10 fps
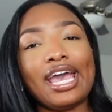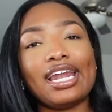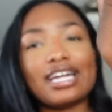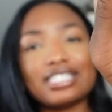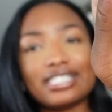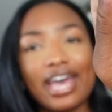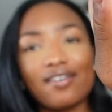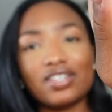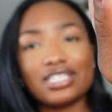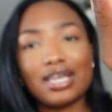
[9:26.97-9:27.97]
And I just
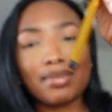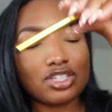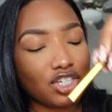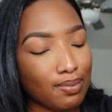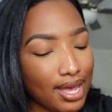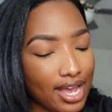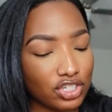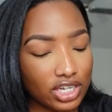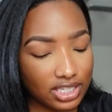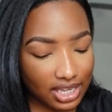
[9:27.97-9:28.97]
have this in my gym bag
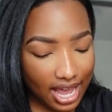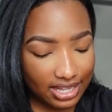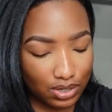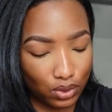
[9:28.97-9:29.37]
just in case